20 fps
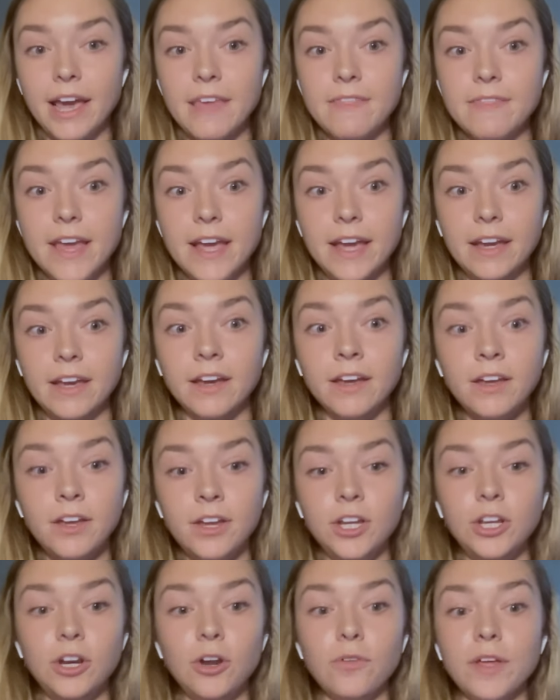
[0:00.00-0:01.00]
And they,
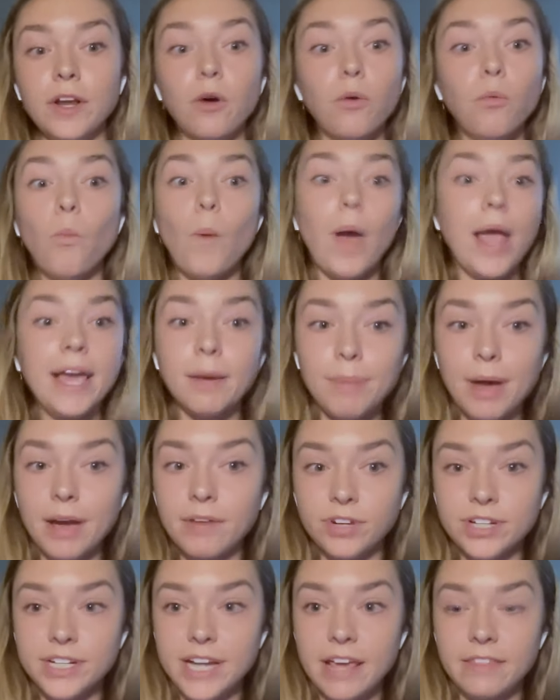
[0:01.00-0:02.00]
you know, they don't wake up
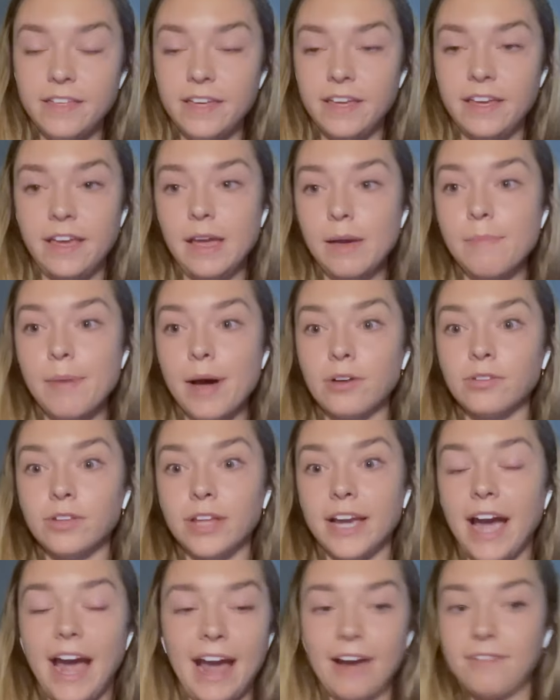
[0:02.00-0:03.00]
every day thinking about
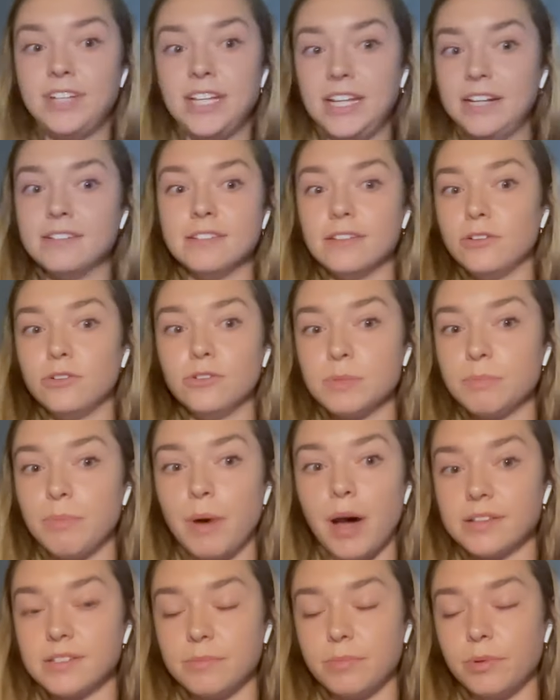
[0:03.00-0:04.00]
like, I have to eat as little as
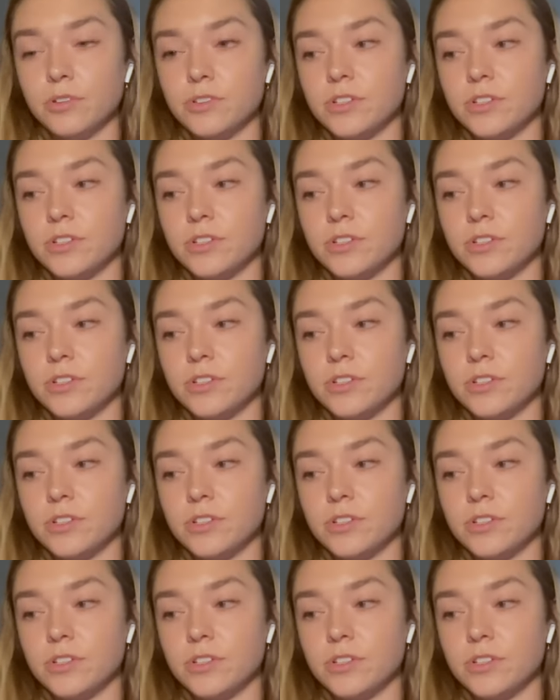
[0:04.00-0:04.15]
possible.